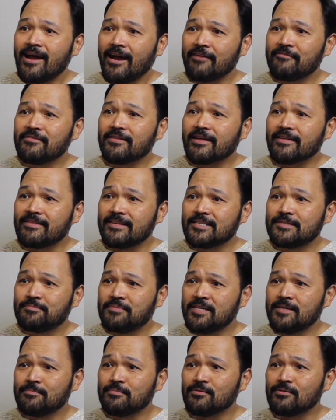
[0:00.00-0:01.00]
I feel like these
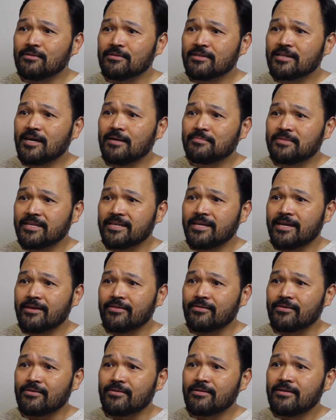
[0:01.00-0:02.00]
people come
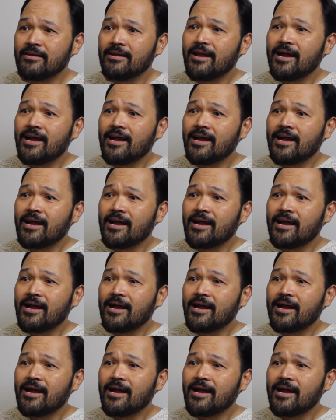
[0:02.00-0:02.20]
together.